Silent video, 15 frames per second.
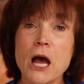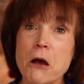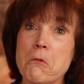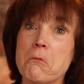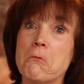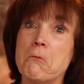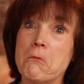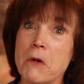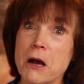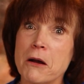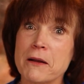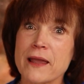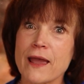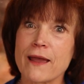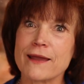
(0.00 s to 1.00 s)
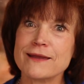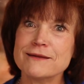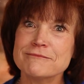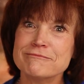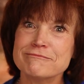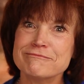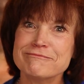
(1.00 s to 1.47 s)
Oh,
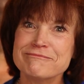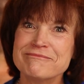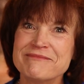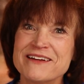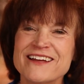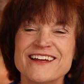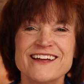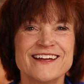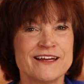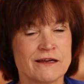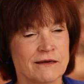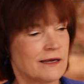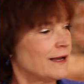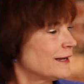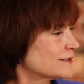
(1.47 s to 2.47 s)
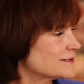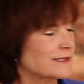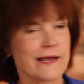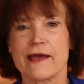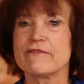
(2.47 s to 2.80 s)
okay. Actually,